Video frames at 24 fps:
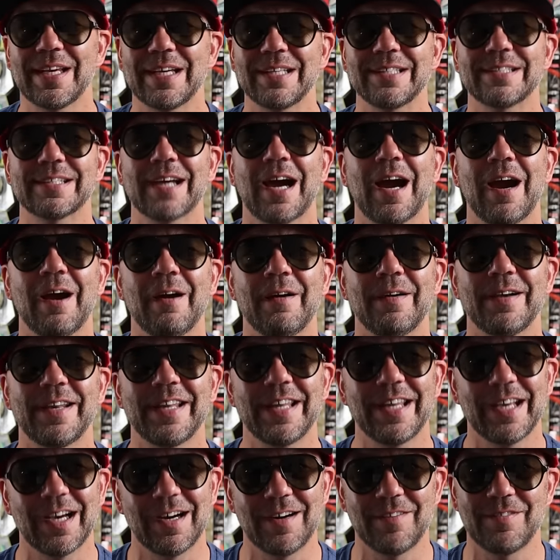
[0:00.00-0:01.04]
the
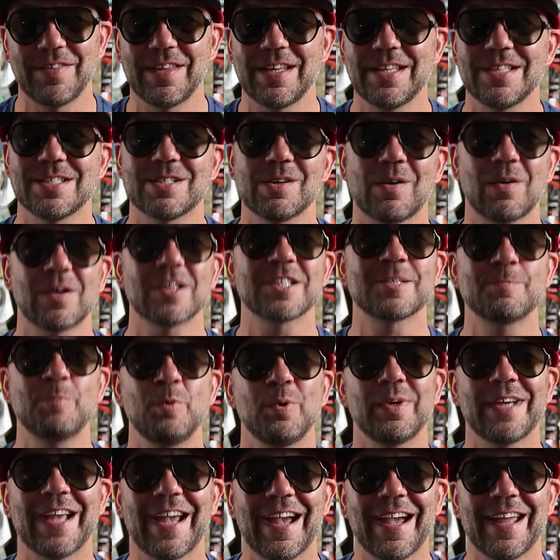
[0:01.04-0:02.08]
entirety of the Zara
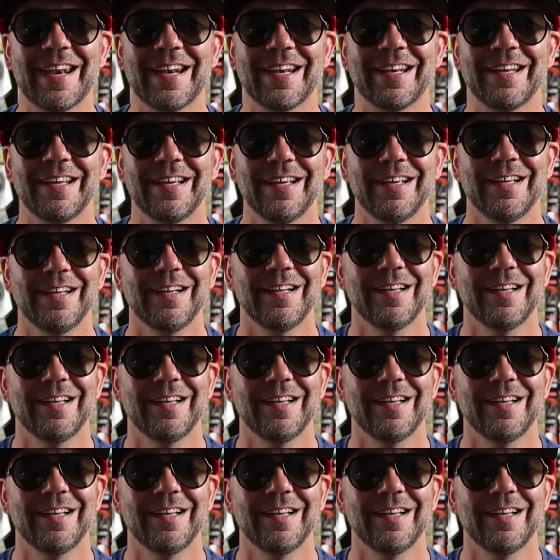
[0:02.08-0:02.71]
spook canon